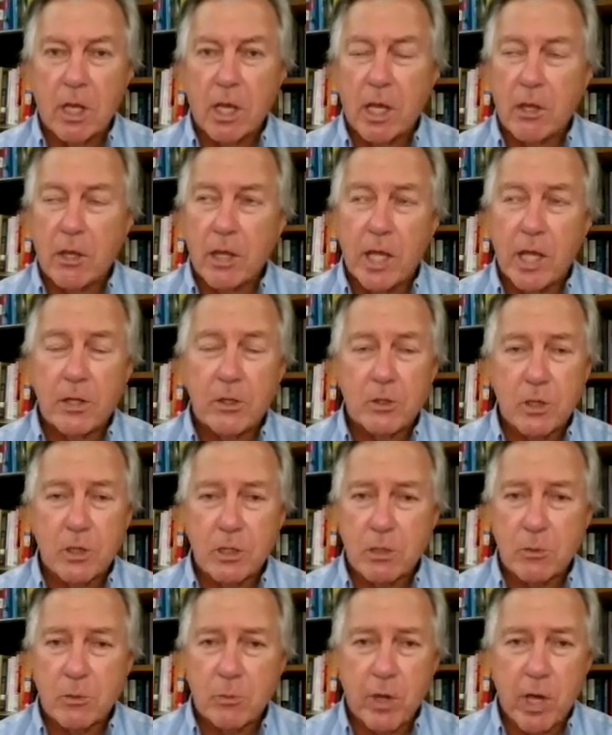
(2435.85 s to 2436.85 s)
And that is
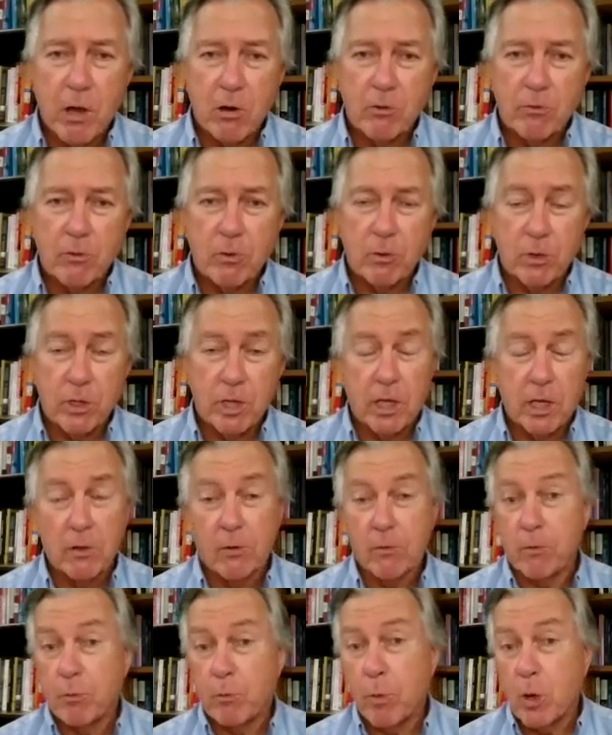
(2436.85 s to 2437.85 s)
just a powerful
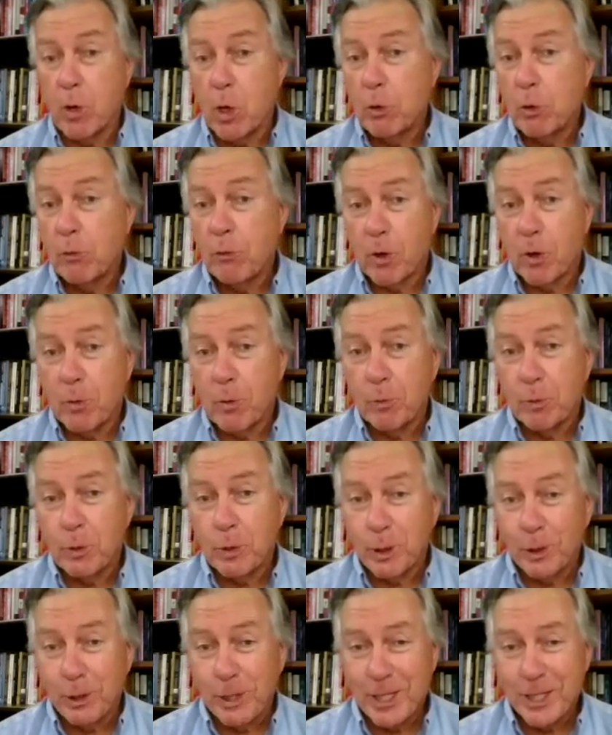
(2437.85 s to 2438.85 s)
thing, both from
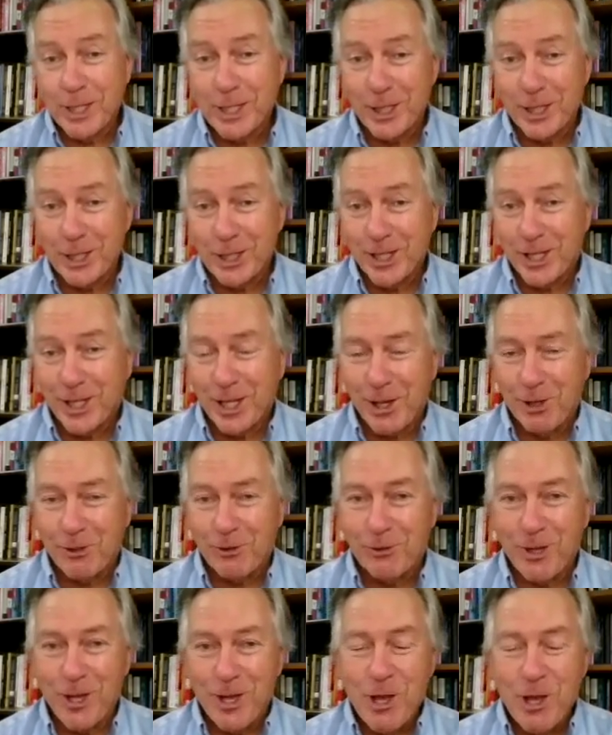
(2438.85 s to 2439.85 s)
the lesson
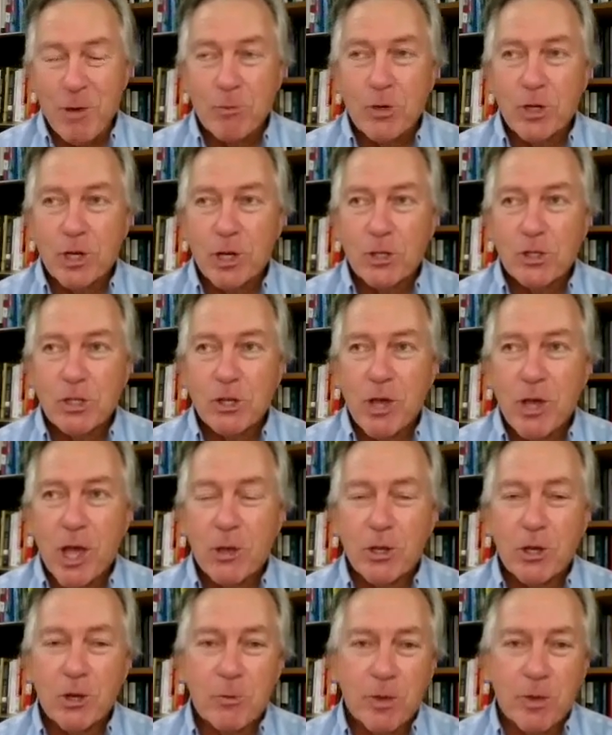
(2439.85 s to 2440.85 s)
itself, but also how
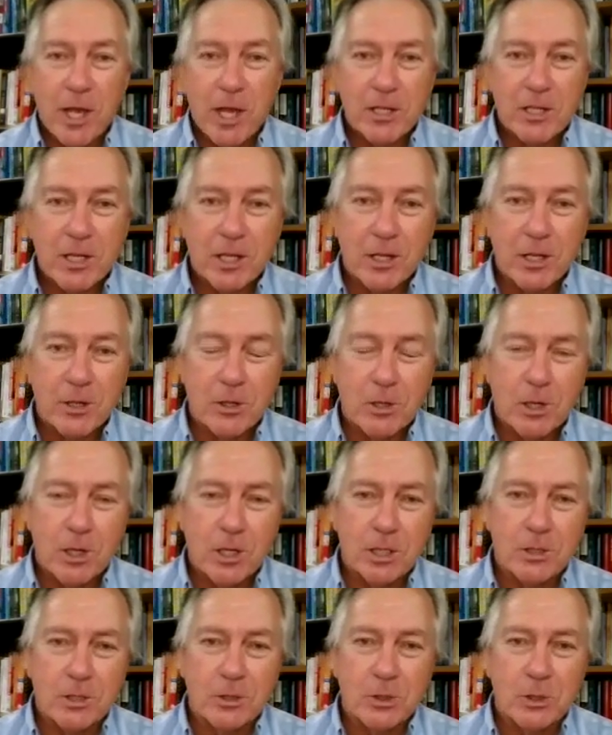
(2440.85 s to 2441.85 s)
you're passing it
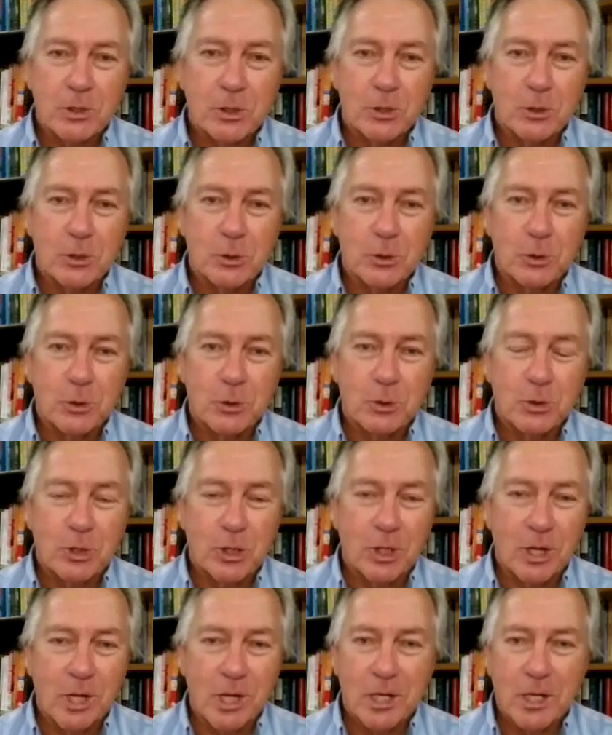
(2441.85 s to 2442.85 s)
on to
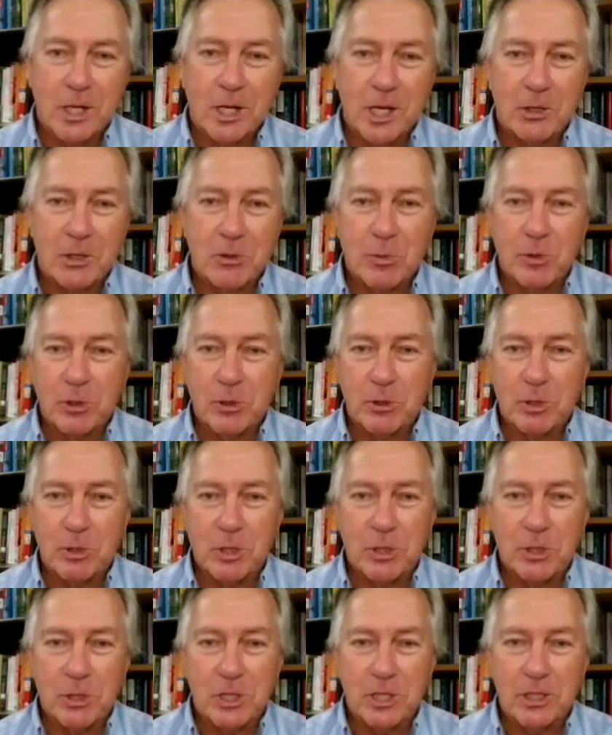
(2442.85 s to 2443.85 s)
young
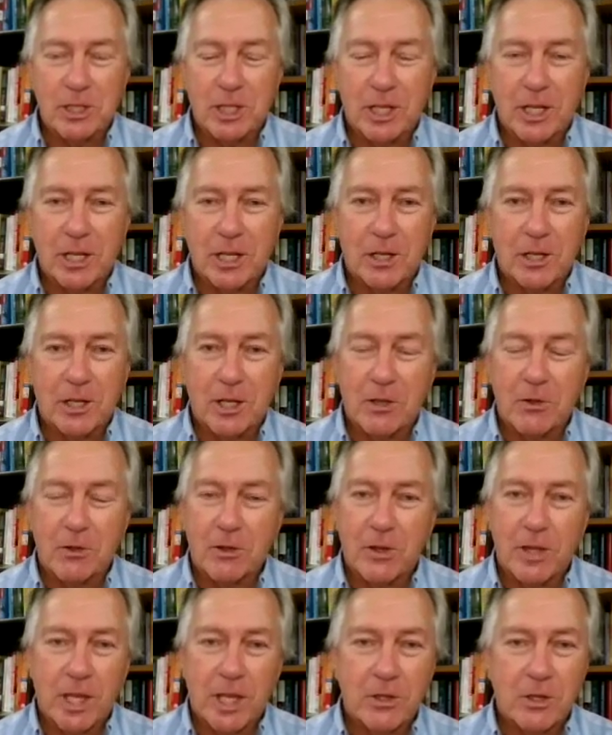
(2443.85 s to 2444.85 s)
entrepreneurs. And
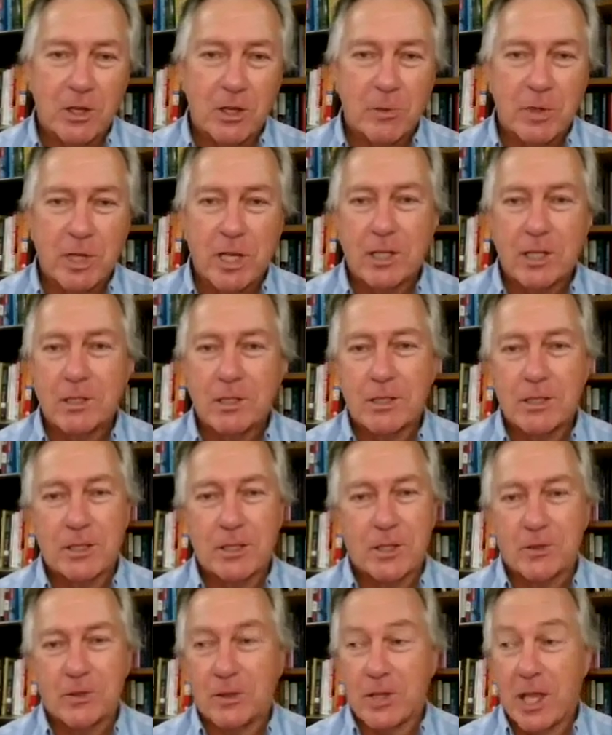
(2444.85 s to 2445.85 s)
that young
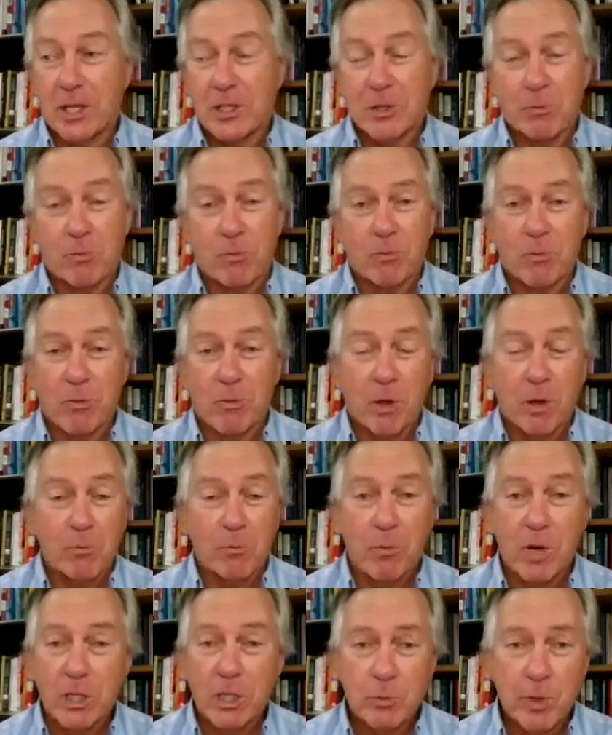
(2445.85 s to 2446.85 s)
man has a
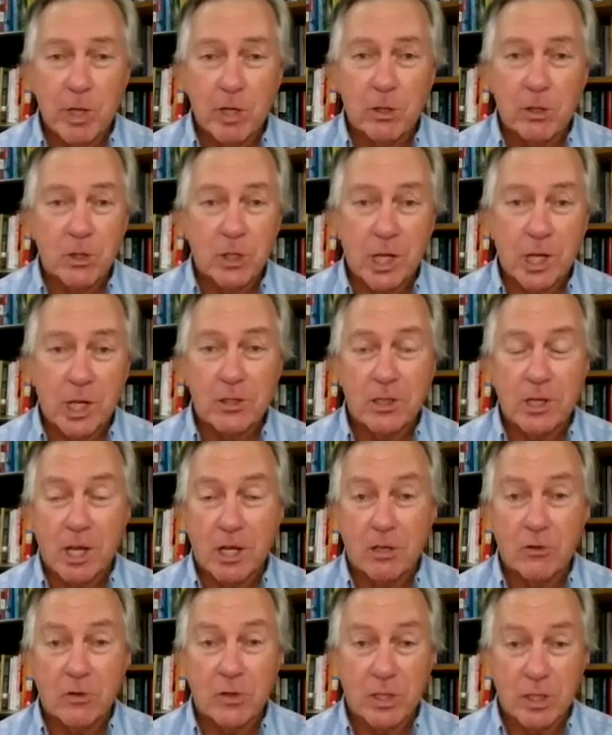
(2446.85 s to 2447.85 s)
much better chance
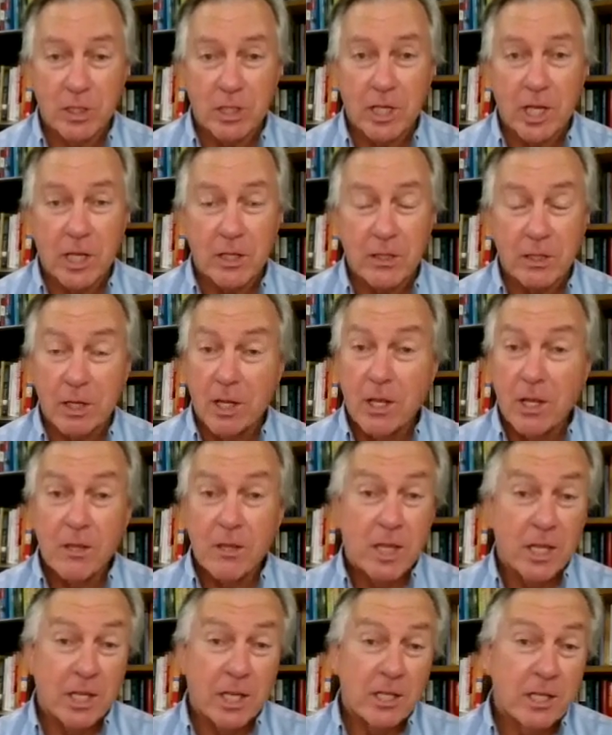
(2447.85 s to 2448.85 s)
now of success
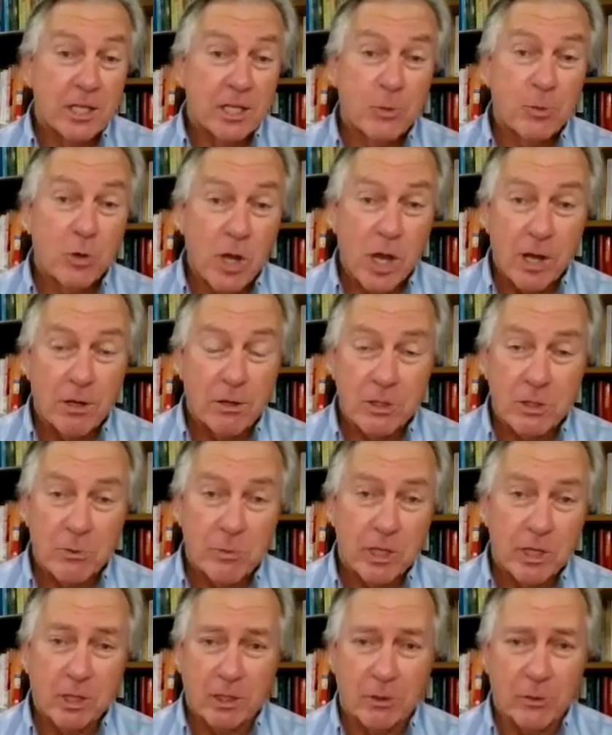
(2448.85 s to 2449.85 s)
than he did prior to
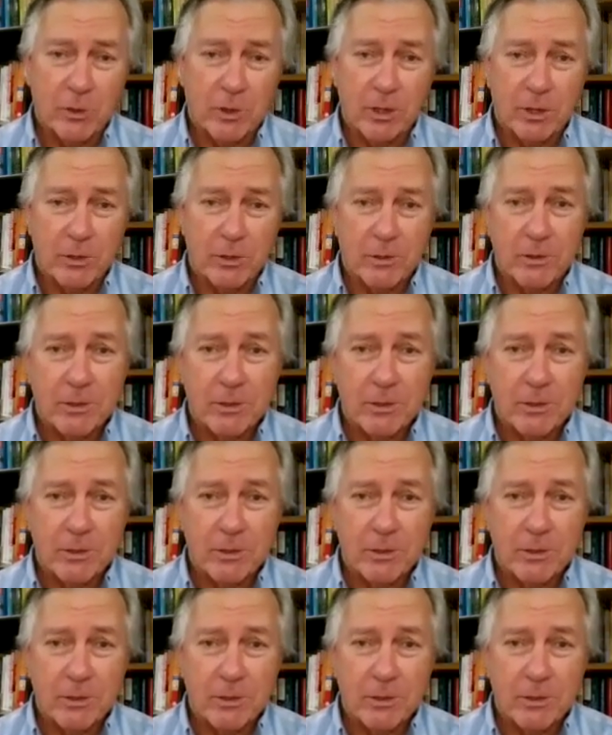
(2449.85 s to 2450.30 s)
speaking with you.